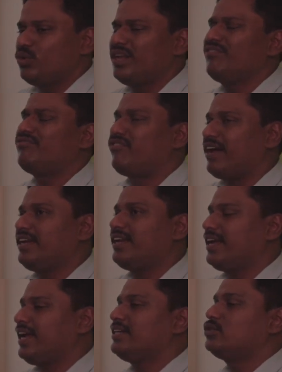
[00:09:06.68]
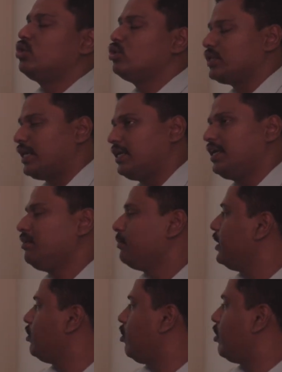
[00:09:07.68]
will fight against those entering
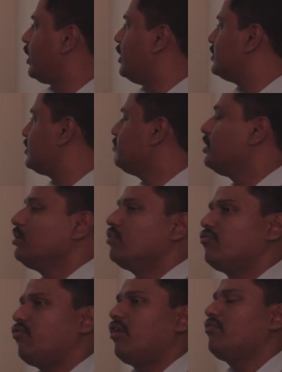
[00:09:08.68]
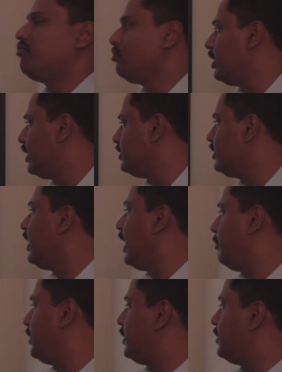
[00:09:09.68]
microorganisms for food and the
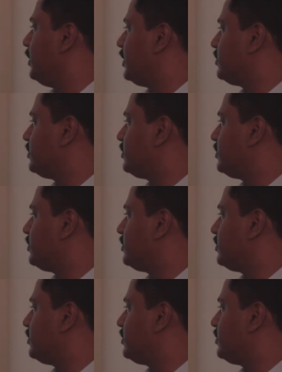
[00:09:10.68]
habitat.